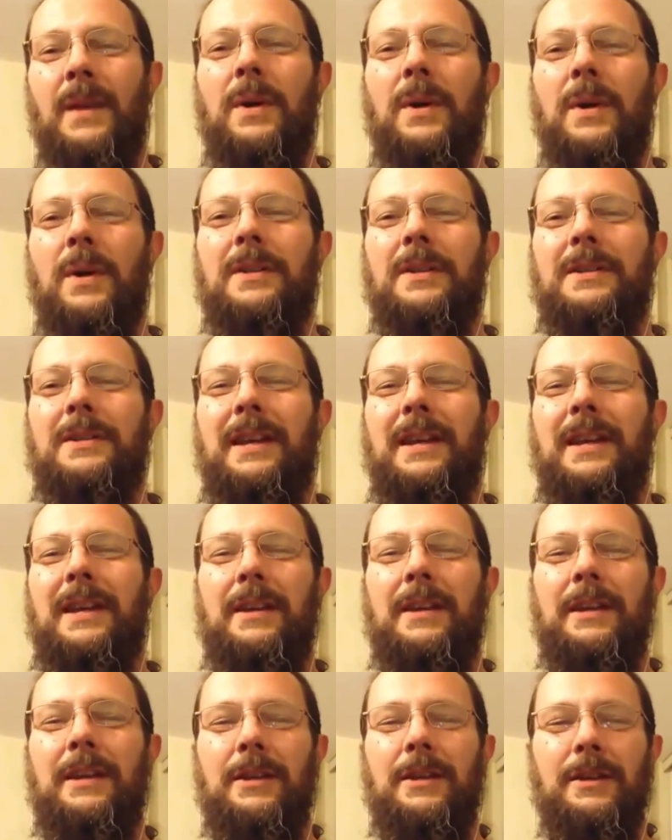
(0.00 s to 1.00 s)
What,
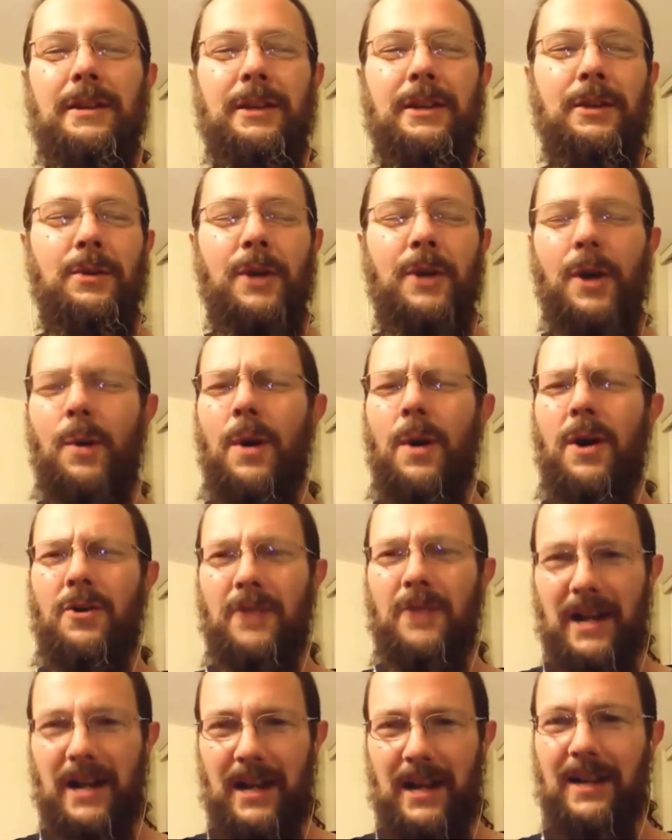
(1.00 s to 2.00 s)
it, eh, you know yeah.
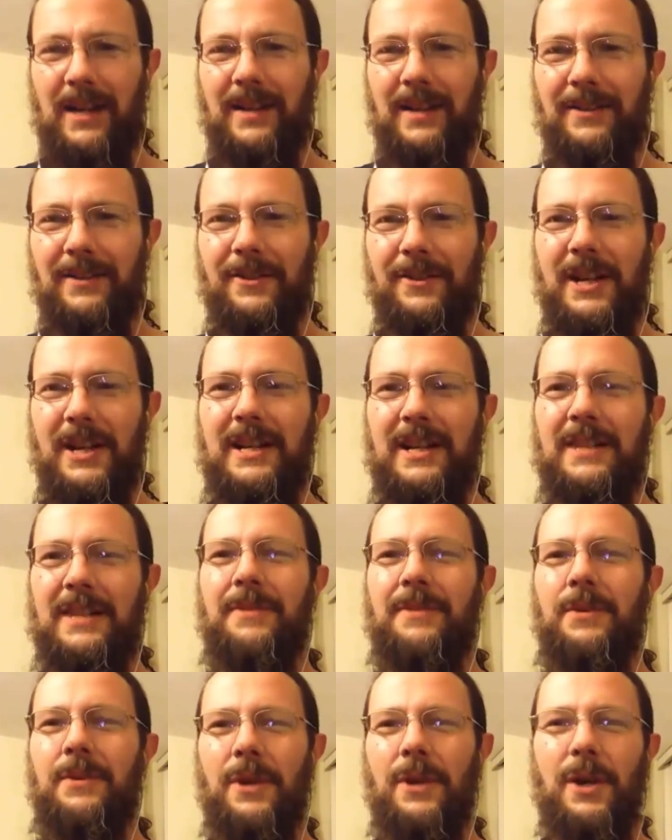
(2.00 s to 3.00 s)
already right?
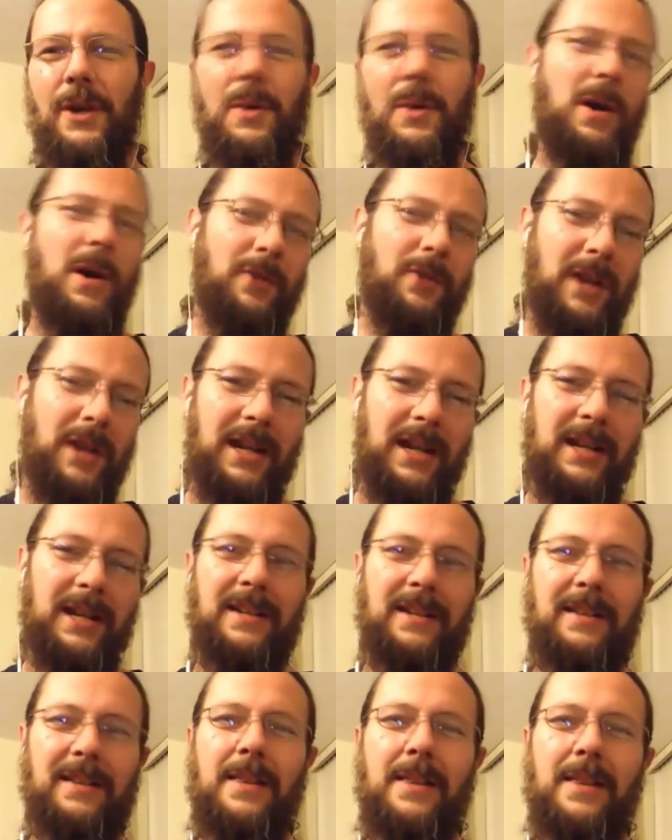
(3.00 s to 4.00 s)
If you know
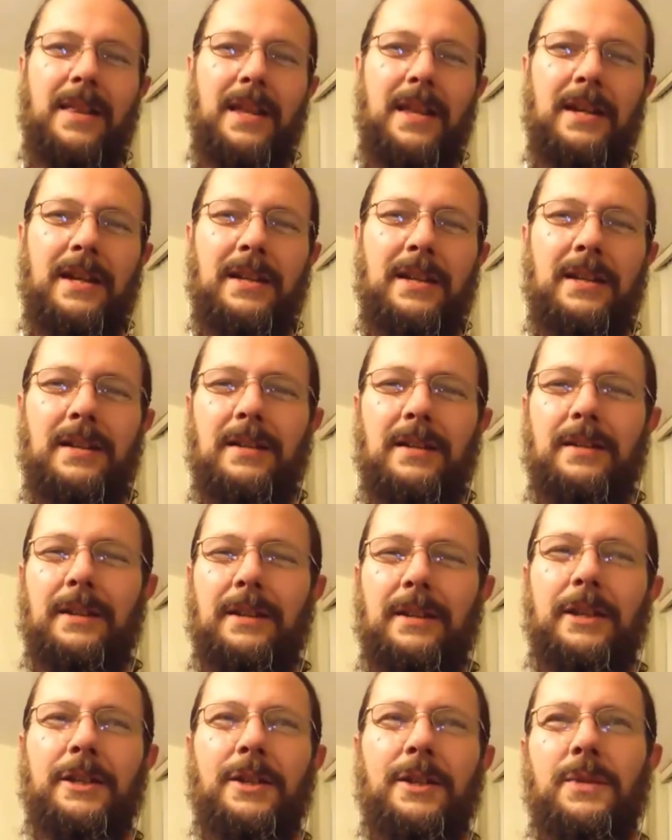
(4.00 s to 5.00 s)
already, then
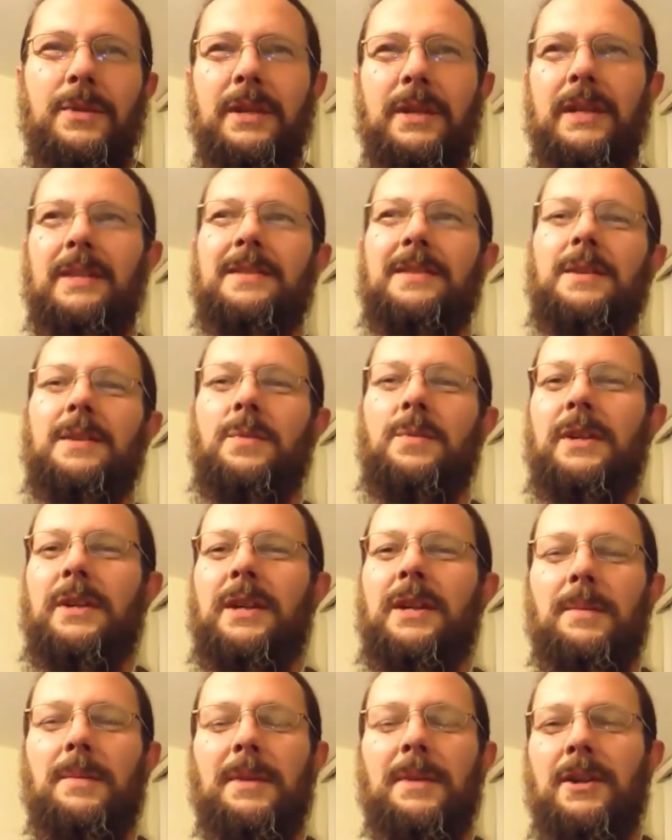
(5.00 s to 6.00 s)
you don't need someone to
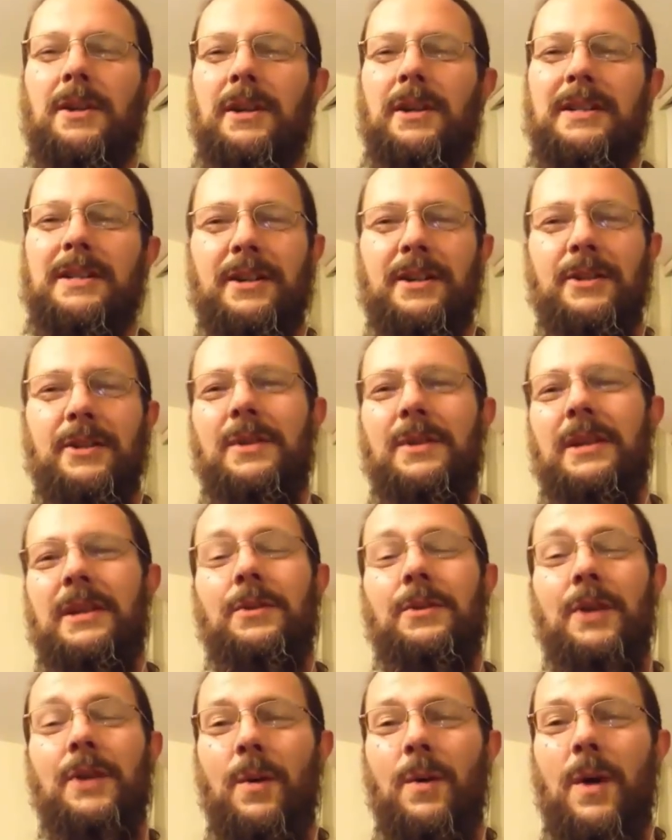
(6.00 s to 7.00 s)
come along and tell you
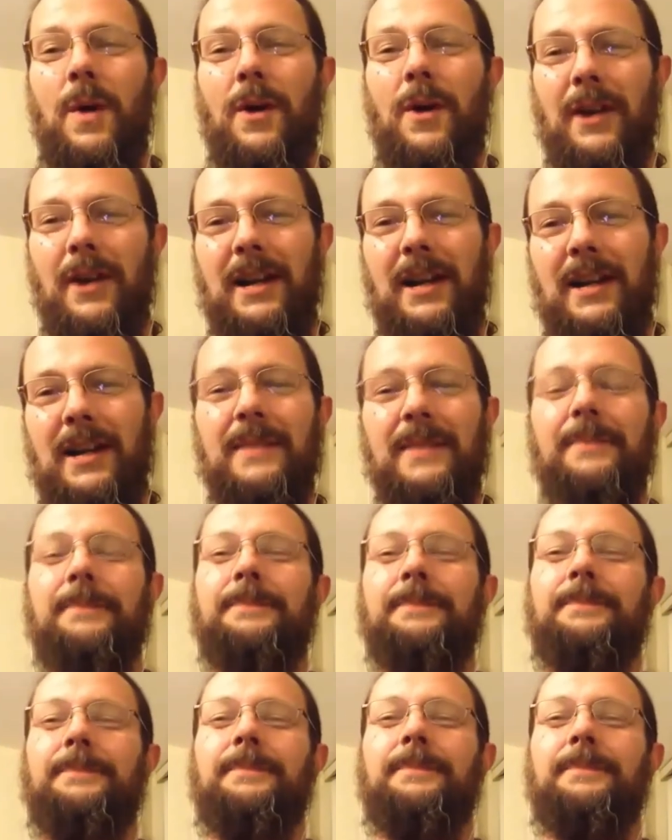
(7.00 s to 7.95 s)
that you know already.